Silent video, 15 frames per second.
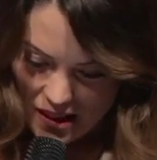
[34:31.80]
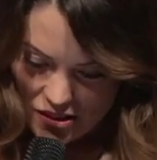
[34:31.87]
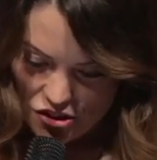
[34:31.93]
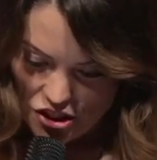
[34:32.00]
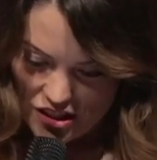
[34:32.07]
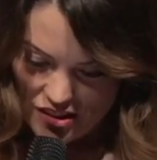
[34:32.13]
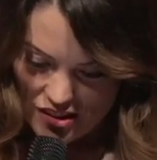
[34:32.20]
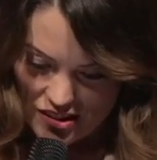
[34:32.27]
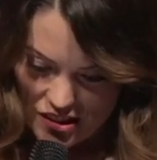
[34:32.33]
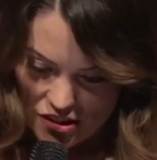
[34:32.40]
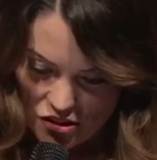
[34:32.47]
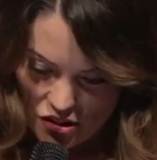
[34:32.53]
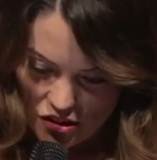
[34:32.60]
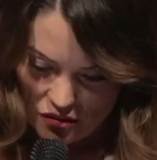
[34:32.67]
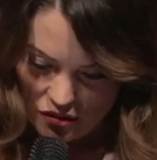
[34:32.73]
Jesus
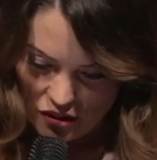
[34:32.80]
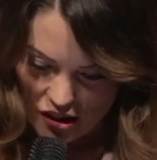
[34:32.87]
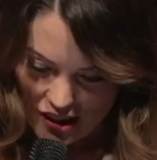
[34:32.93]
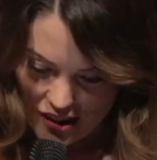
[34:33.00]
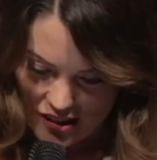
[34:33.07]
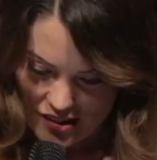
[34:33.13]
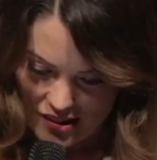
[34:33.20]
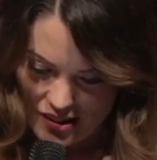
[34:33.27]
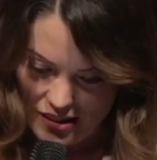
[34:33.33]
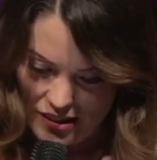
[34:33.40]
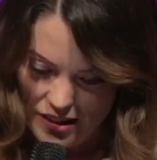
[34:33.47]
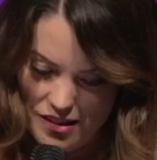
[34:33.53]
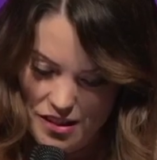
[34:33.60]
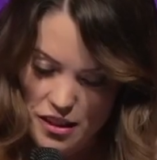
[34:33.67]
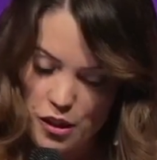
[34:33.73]
endured for us.
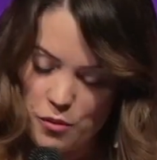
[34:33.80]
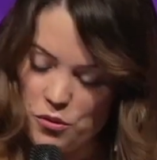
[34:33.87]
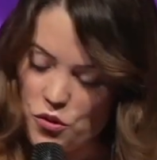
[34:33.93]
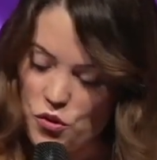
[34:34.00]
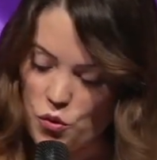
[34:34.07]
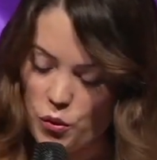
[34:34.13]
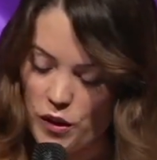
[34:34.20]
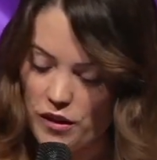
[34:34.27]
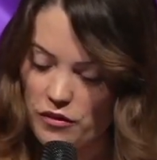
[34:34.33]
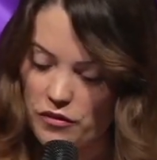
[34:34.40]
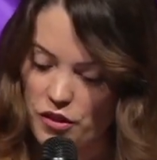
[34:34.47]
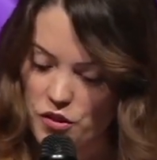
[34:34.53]
It's in Hebrews 12,